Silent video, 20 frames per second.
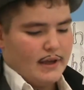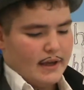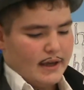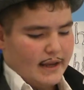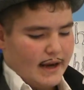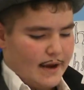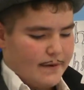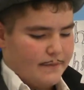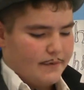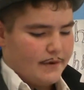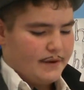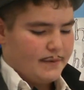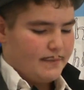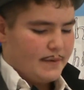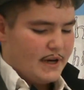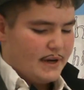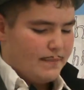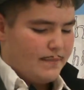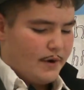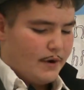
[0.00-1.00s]
And I've written
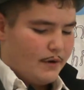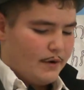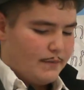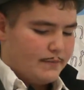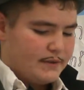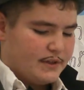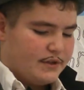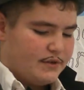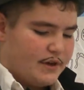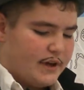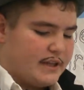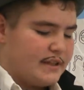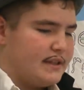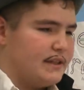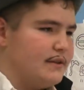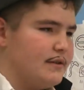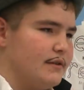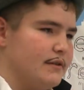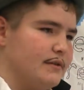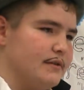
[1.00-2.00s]
many poems
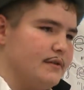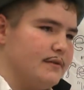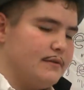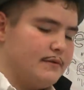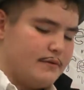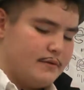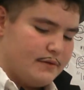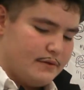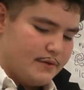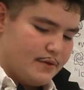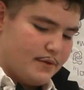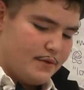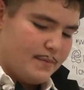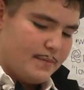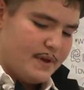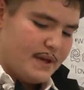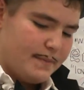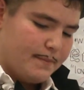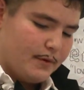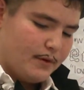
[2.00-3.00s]
addressed to
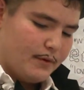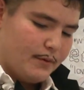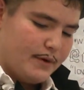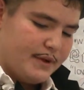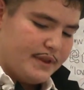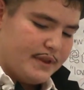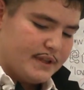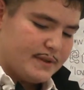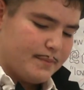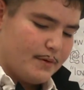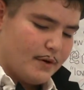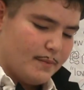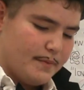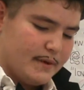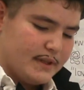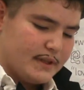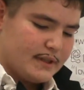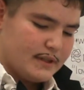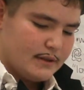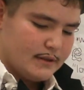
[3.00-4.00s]
the people with this
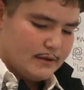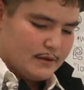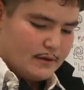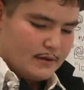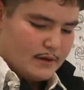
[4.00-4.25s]
purpose.